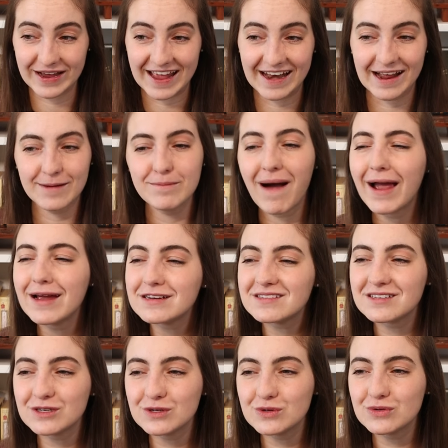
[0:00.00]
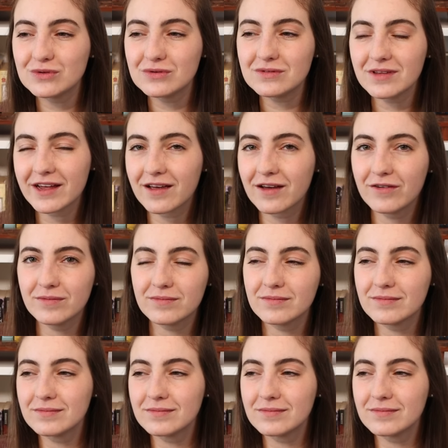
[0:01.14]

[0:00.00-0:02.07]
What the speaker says: And I might do like a